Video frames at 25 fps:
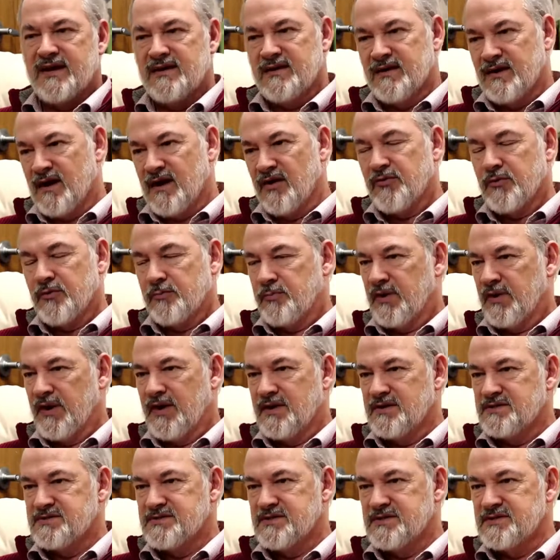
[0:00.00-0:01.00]
8 and other
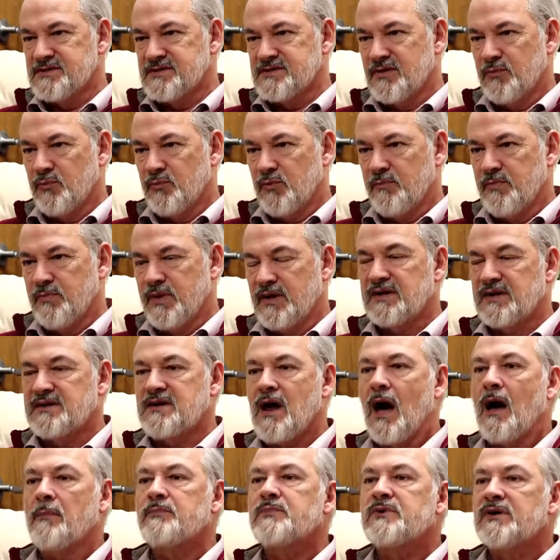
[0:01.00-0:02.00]
places that we've been
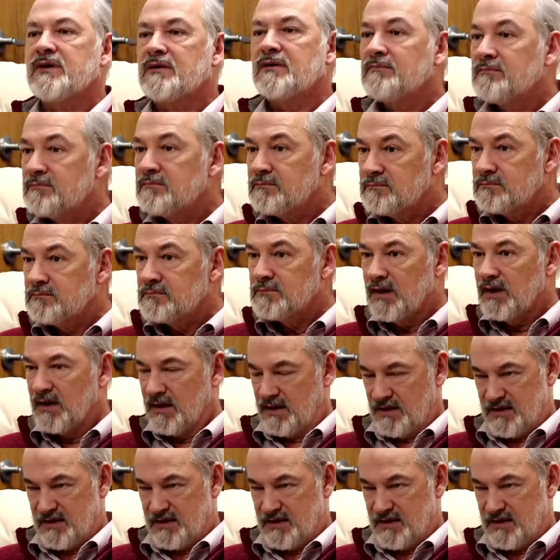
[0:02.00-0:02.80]
adopted mm-hmm.